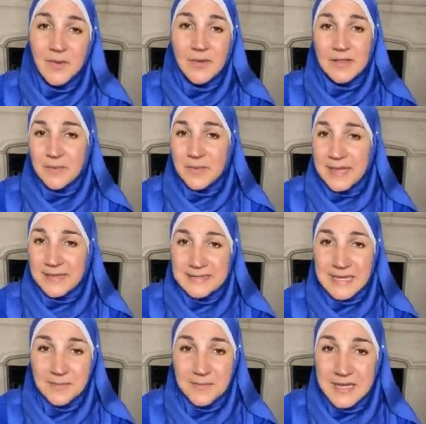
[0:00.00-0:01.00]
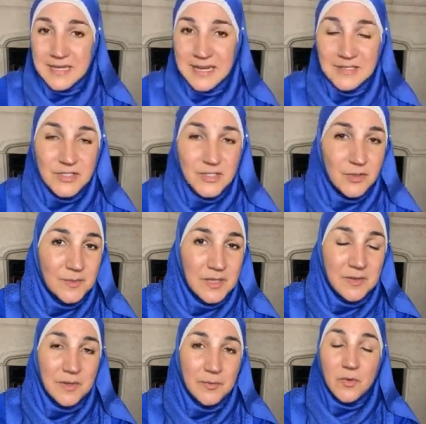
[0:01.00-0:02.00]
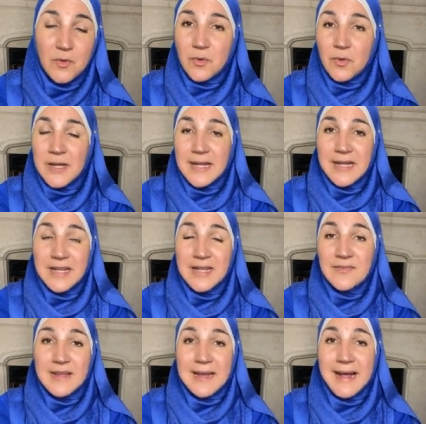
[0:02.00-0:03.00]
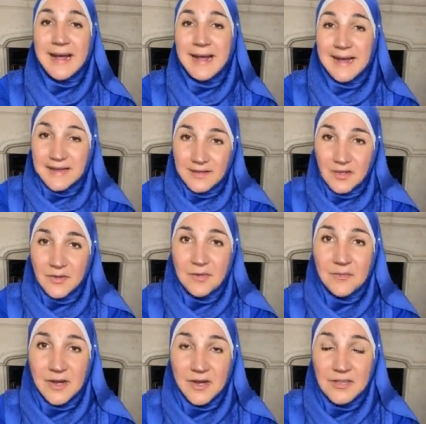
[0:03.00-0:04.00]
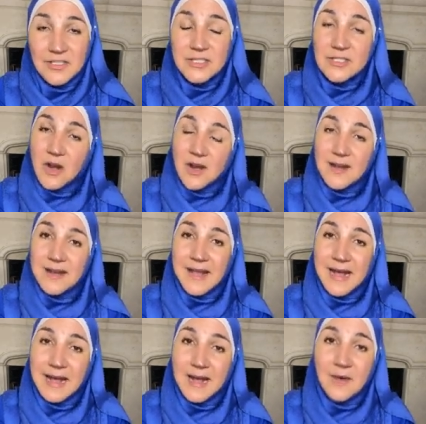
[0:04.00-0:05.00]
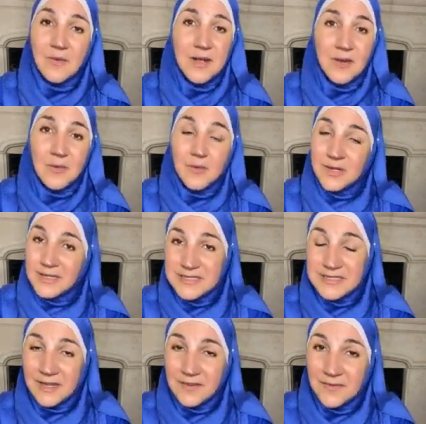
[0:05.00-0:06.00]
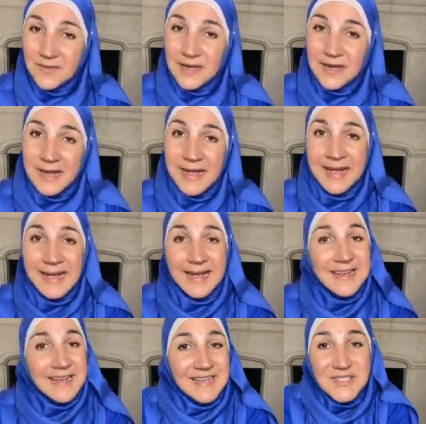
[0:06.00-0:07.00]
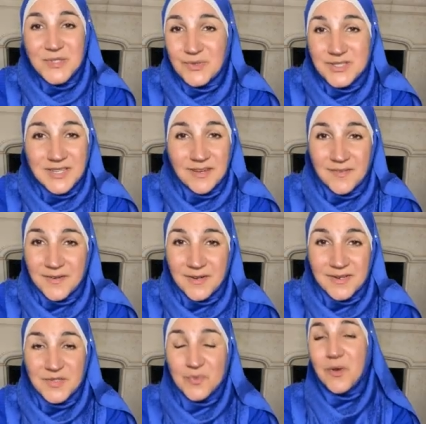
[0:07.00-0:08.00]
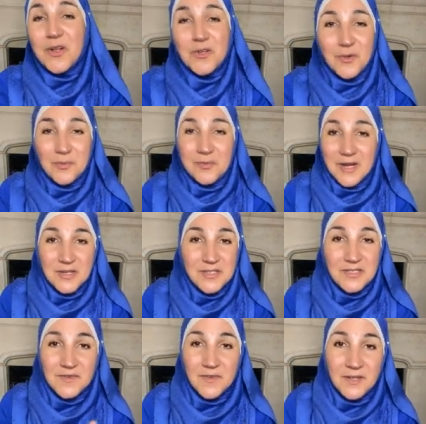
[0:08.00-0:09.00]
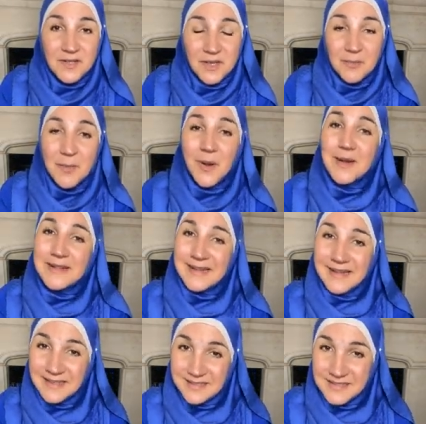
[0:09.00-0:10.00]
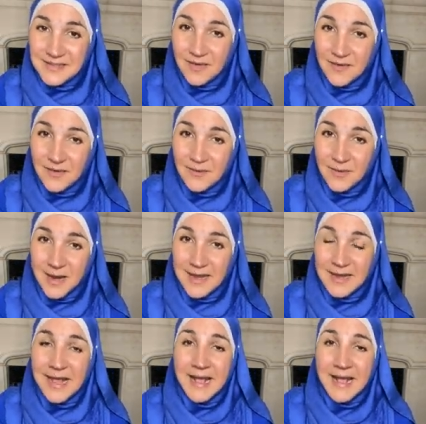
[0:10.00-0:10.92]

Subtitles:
with the pandemic, and so many people who even had good marriages are now really suffering. And guess who suffers? While your marriage is falling apart, the kids suffer, right?